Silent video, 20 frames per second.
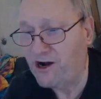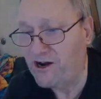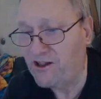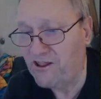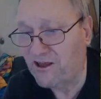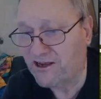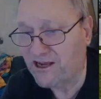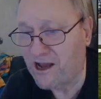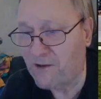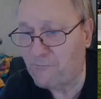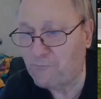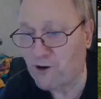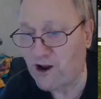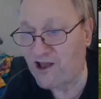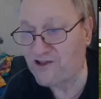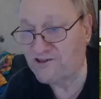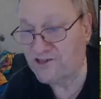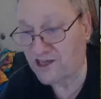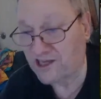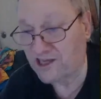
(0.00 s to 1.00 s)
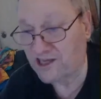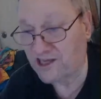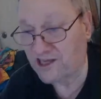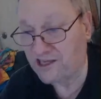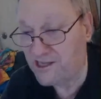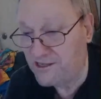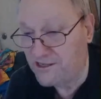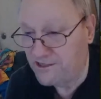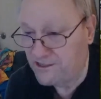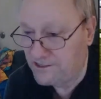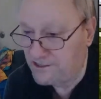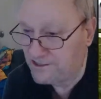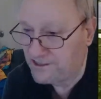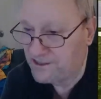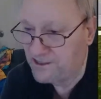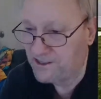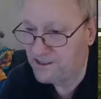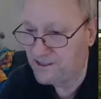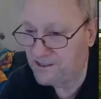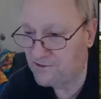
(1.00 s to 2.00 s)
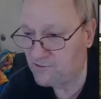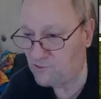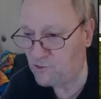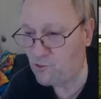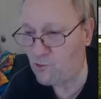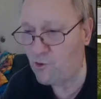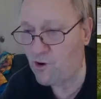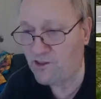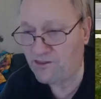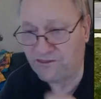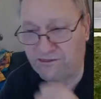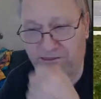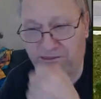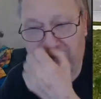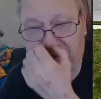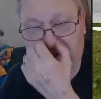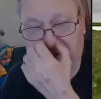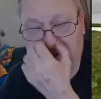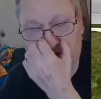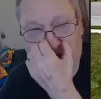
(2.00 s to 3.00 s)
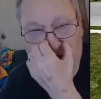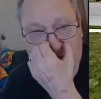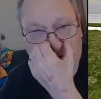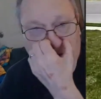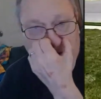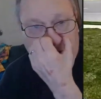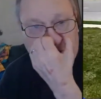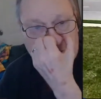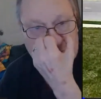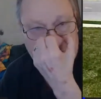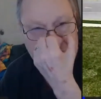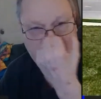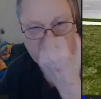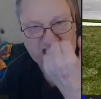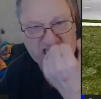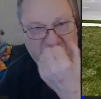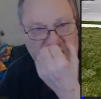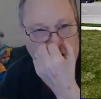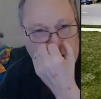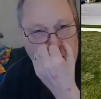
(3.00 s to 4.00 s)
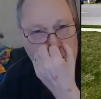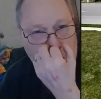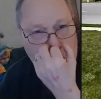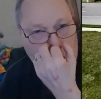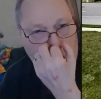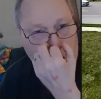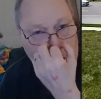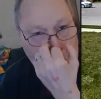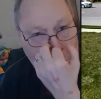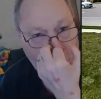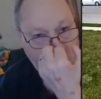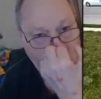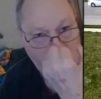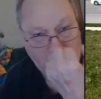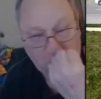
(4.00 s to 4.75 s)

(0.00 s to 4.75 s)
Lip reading: put it in a cup when I was a kid. We went to Salt Lake in '69,